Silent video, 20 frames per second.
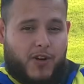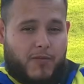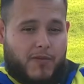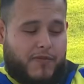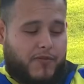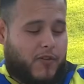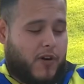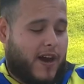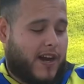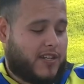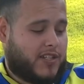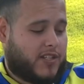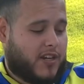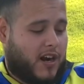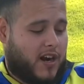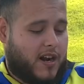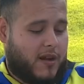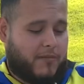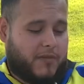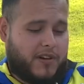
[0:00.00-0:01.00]
before I
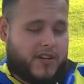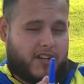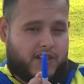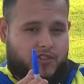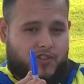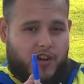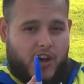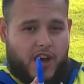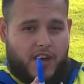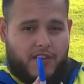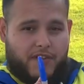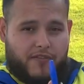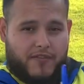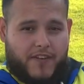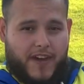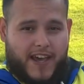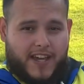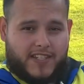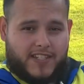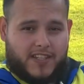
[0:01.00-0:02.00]
start, I'm gonna draw the
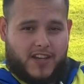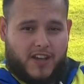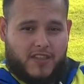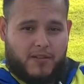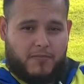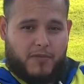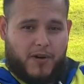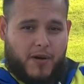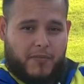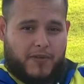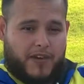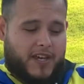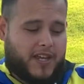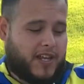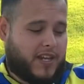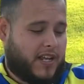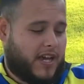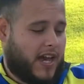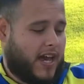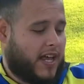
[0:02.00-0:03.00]
face on the
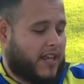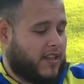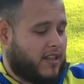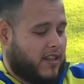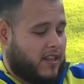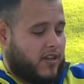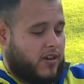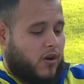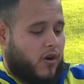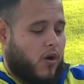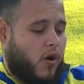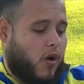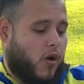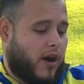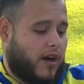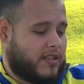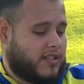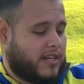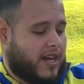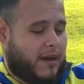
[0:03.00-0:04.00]
pumpkin and the little hole
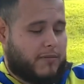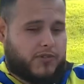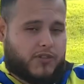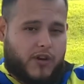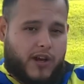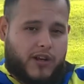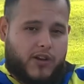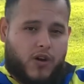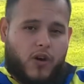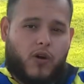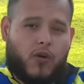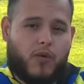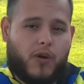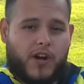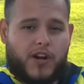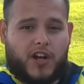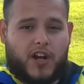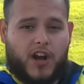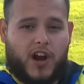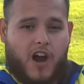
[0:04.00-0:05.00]
on top so I know
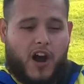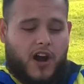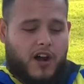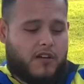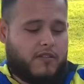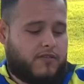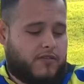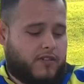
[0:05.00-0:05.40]
where to carve.